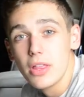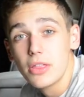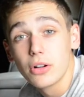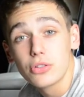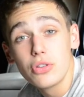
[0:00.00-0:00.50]

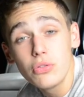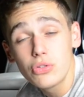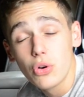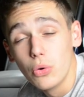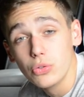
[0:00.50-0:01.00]
There are two
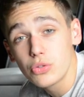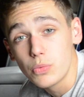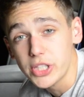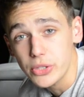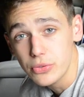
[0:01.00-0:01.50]
tools
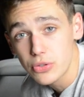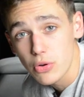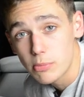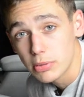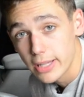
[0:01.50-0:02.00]
we use
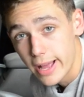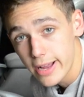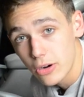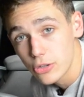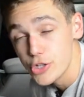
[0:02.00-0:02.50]
to
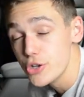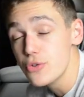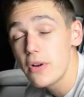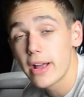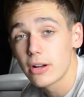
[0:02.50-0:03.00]
apply our
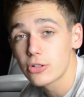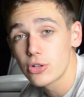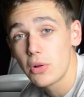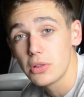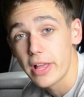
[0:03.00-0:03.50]
new
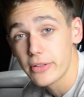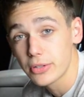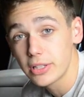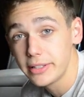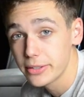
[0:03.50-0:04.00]
aerosol leather
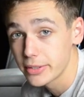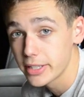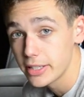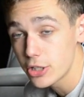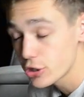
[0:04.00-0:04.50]
cleaner and
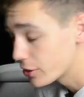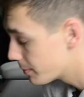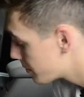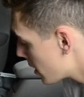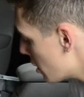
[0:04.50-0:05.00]
conditioner.
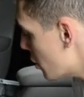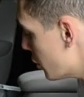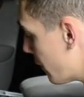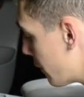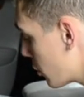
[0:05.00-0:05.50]

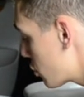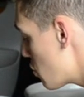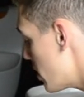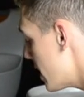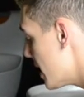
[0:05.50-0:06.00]
The first
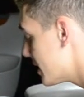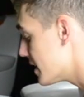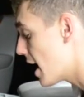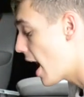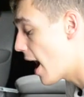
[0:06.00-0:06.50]
one is
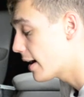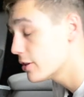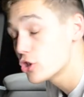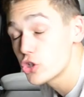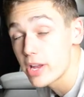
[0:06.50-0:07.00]
an
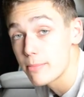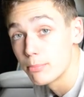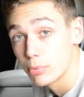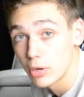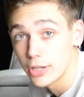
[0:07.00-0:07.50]

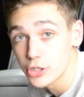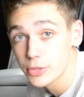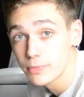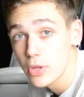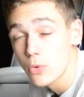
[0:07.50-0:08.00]
iron-shaped brush.
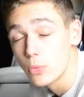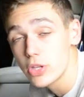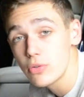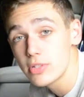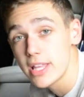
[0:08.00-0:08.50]
We
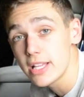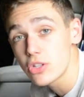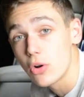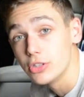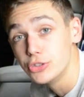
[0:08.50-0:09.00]
use this
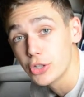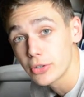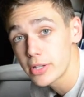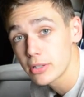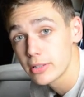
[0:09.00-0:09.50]
on
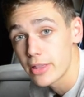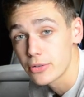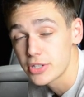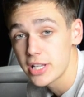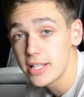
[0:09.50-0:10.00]
dirtier leather
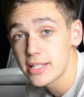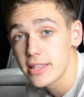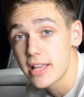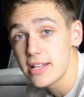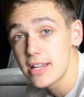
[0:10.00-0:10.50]
seats
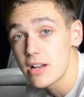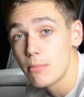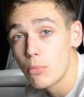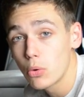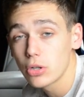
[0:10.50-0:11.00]
that need a
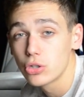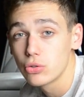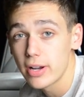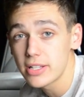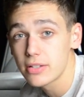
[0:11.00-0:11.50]
more
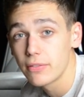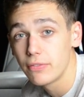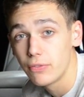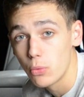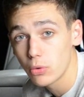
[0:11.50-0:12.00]
aggressive
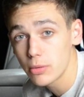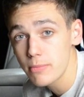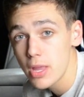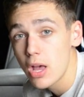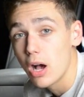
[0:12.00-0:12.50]
form
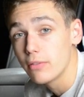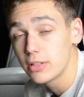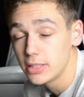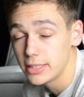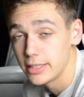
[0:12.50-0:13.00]
of
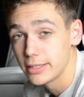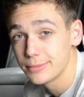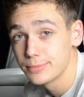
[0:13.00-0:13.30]
cleaning.